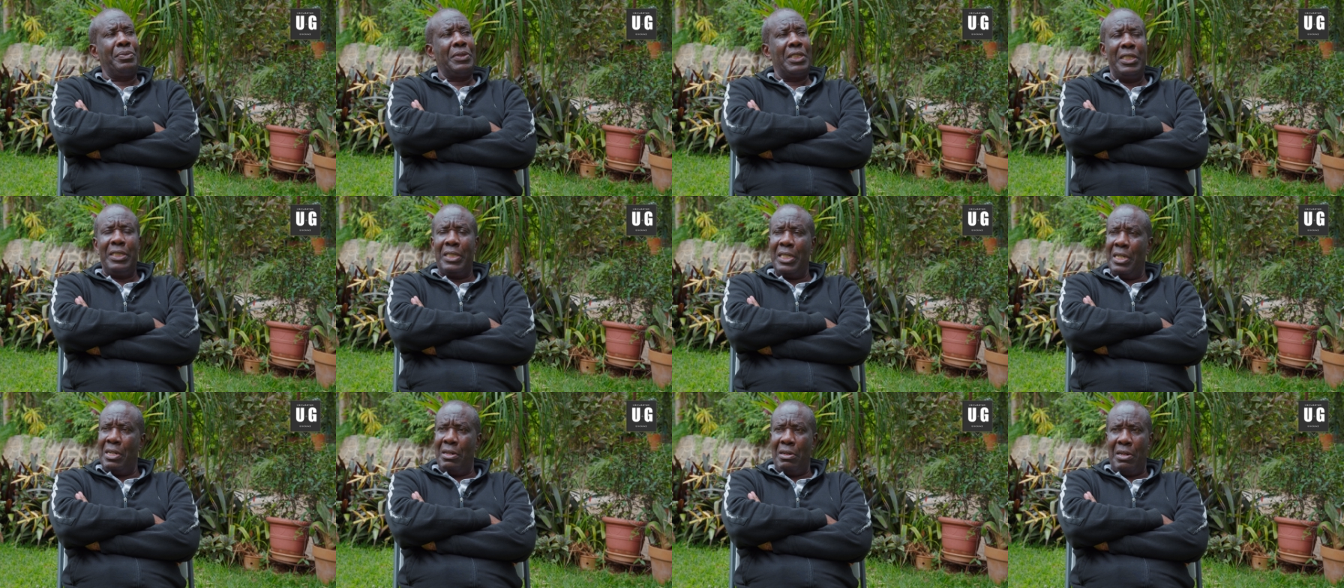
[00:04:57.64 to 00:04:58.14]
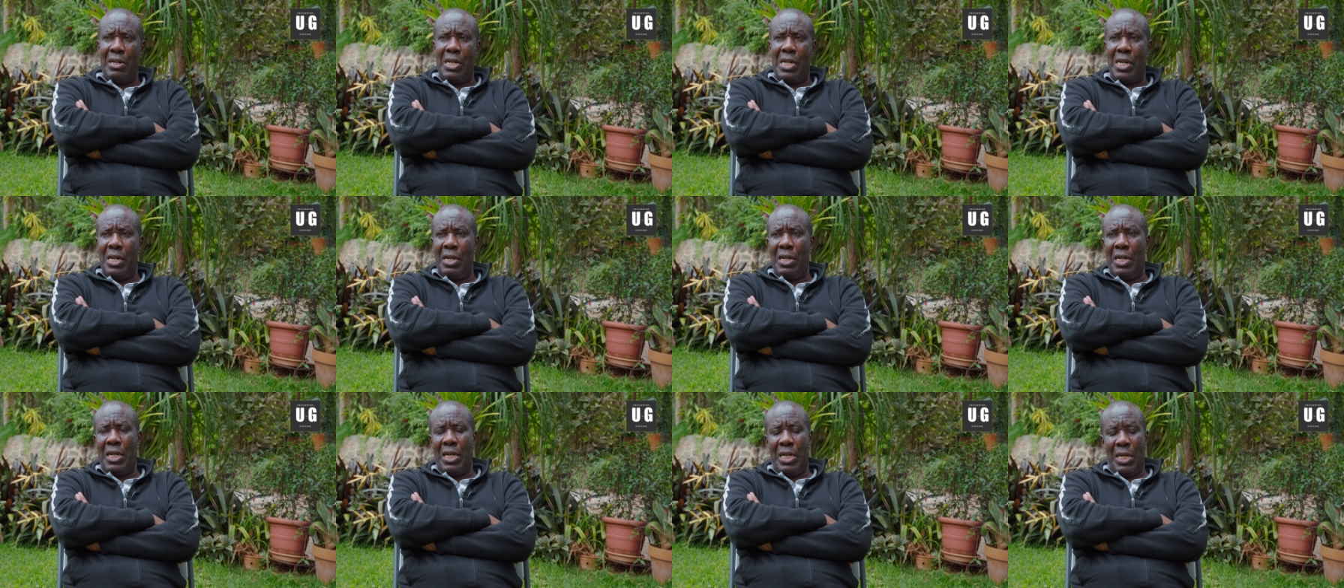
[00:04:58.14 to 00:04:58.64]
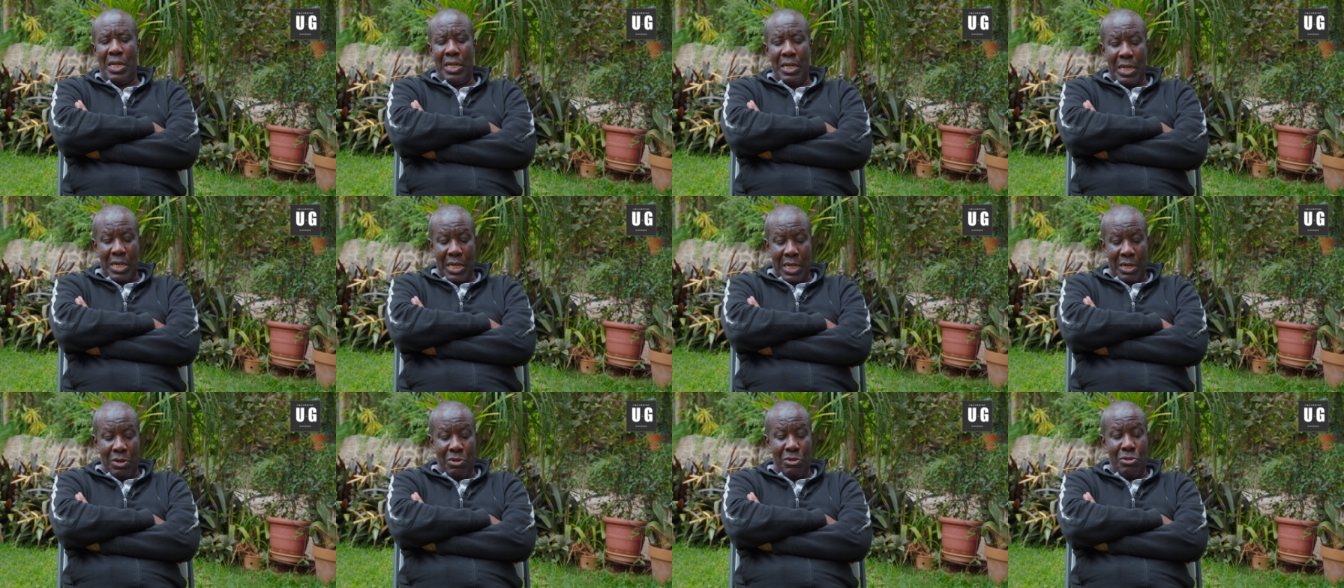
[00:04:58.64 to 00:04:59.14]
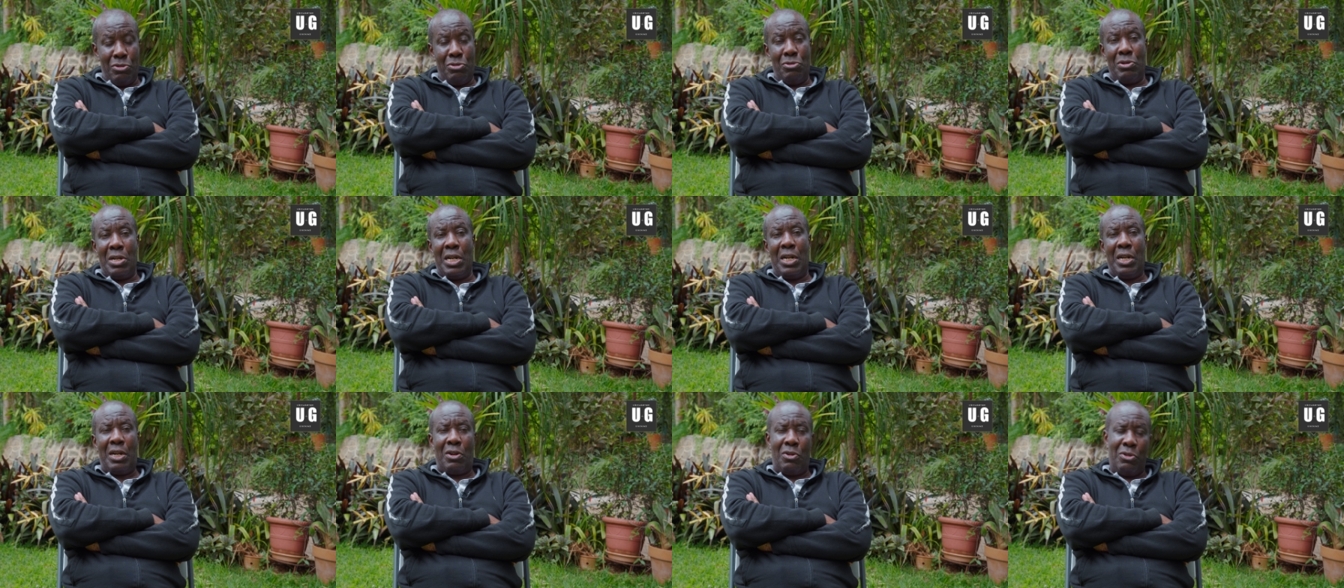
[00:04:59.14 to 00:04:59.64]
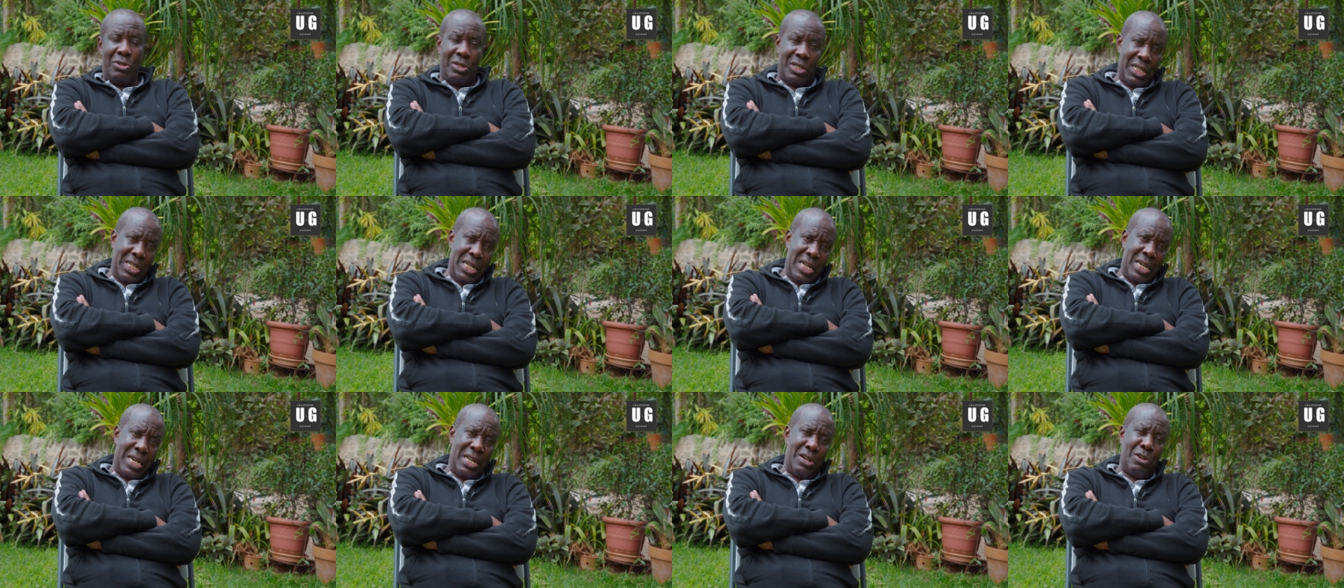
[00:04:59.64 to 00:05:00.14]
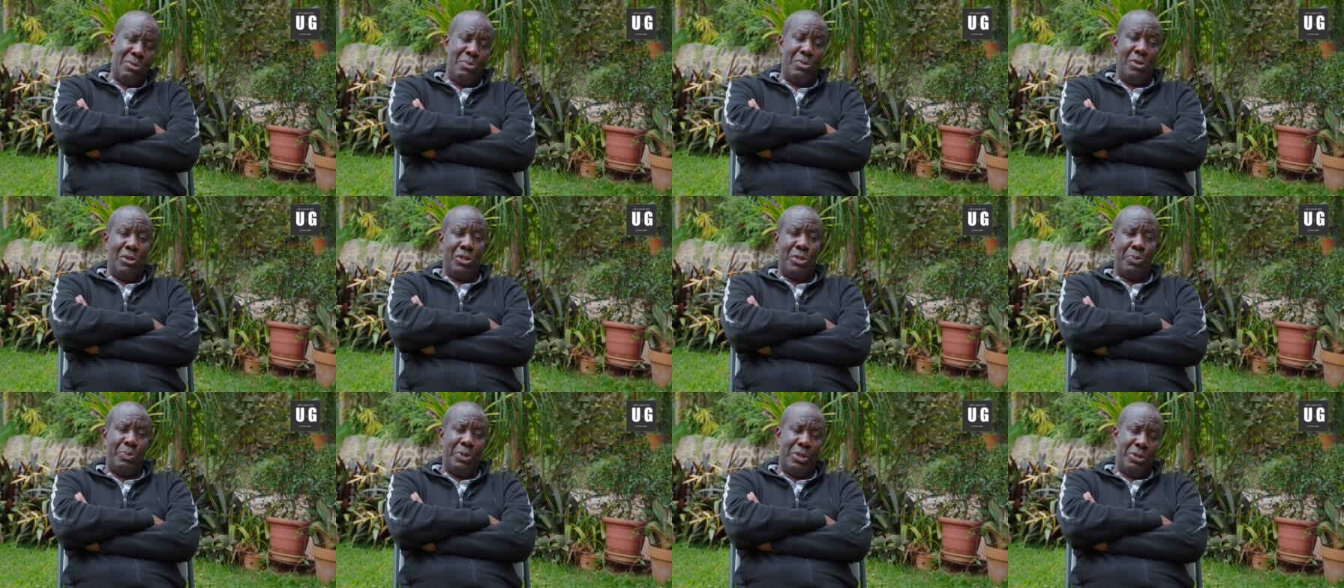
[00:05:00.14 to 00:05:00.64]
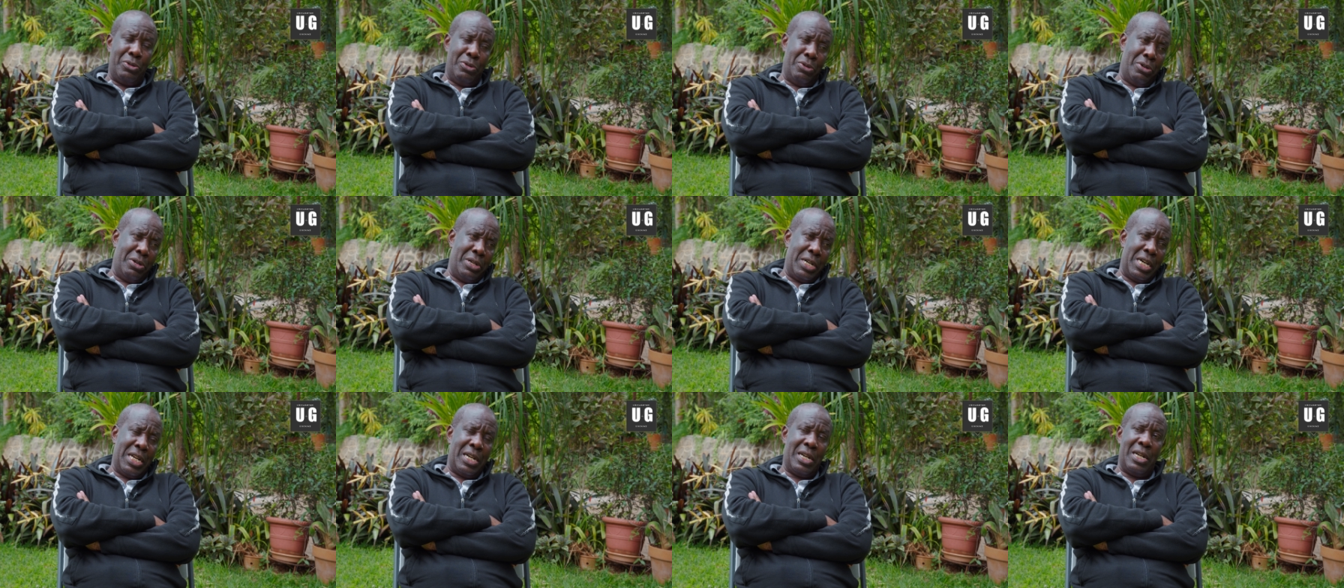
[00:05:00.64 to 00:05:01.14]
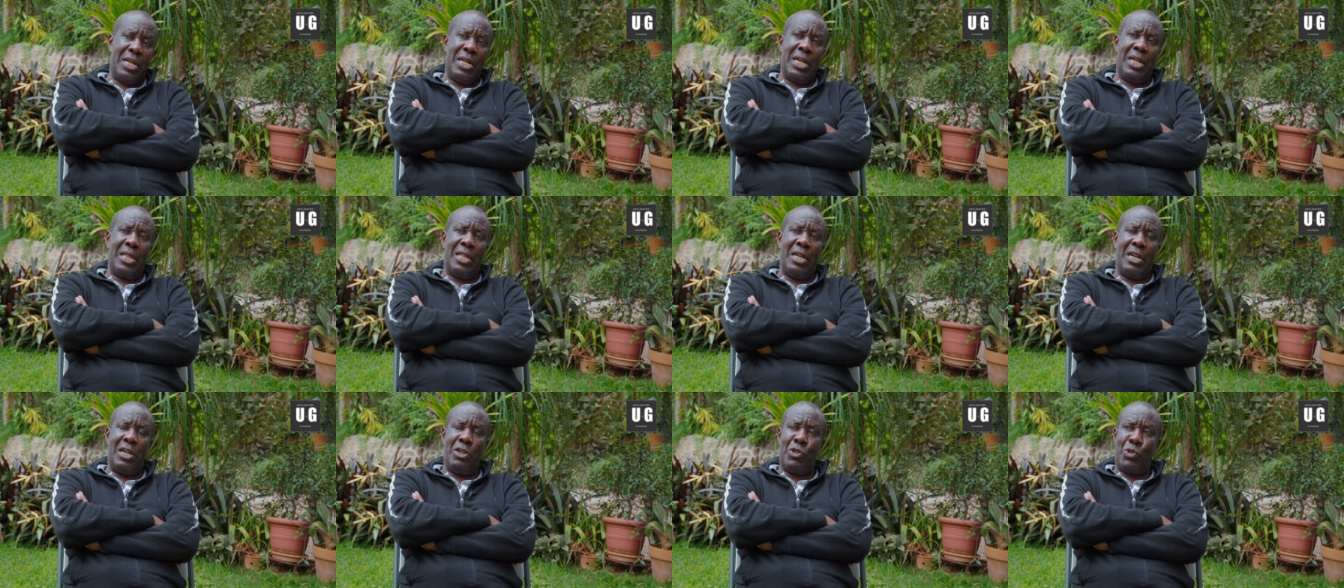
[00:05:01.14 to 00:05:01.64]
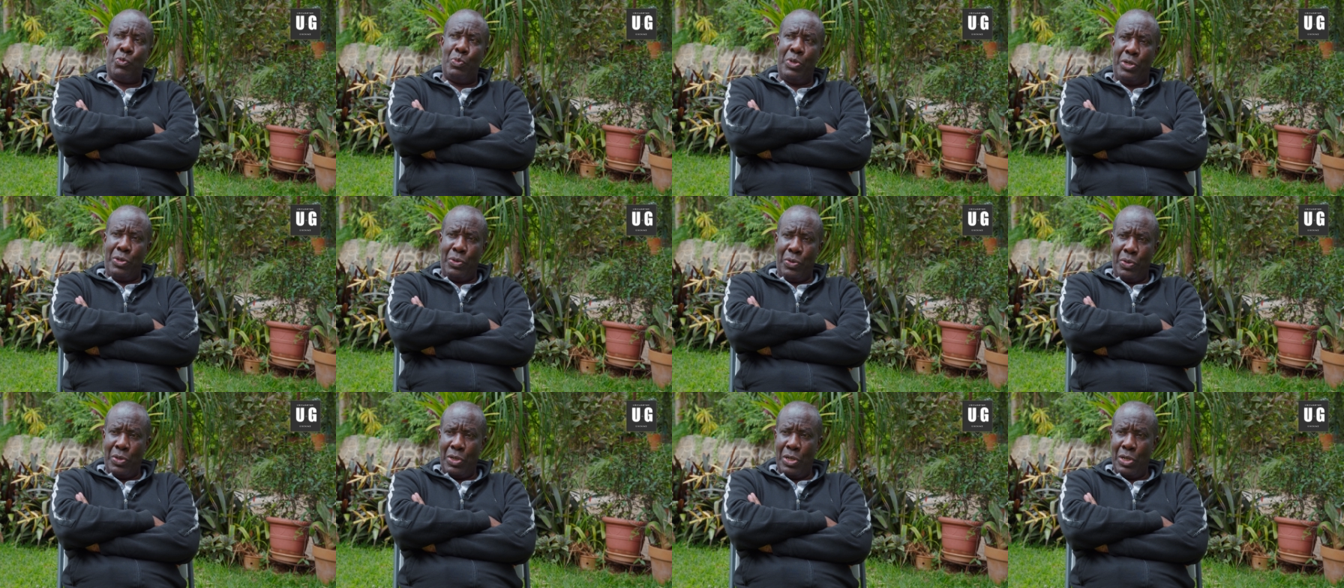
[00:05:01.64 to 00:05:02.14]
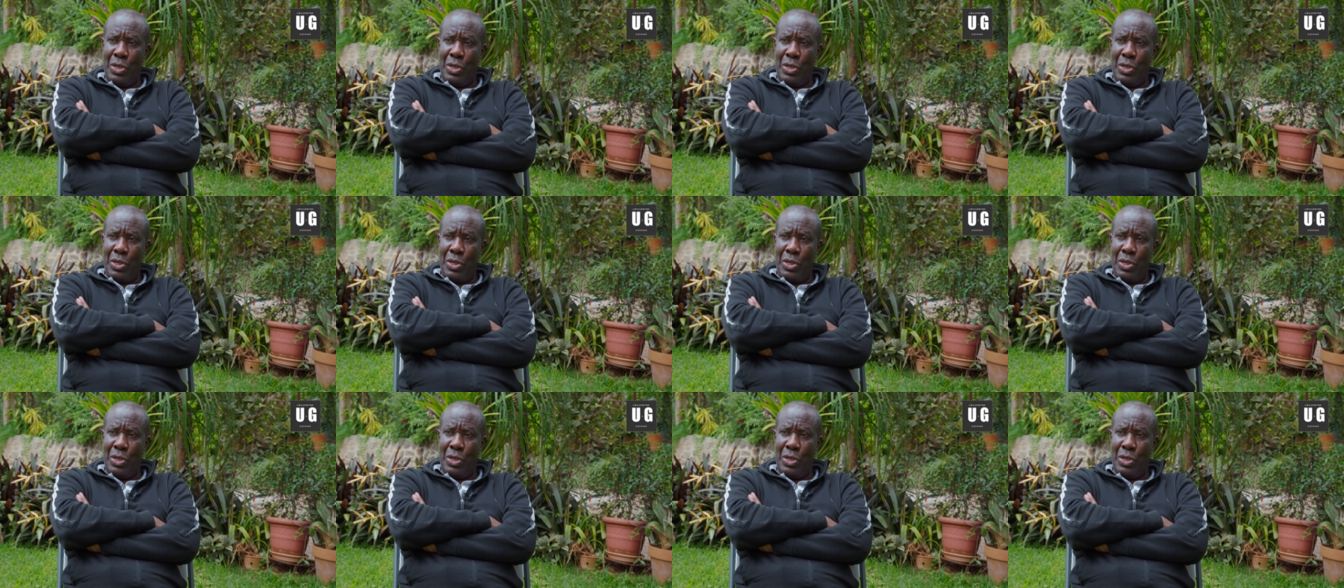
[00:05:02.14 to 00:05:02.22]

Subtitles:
He said, no, I don't consider Nairobi Hospital or another hospital.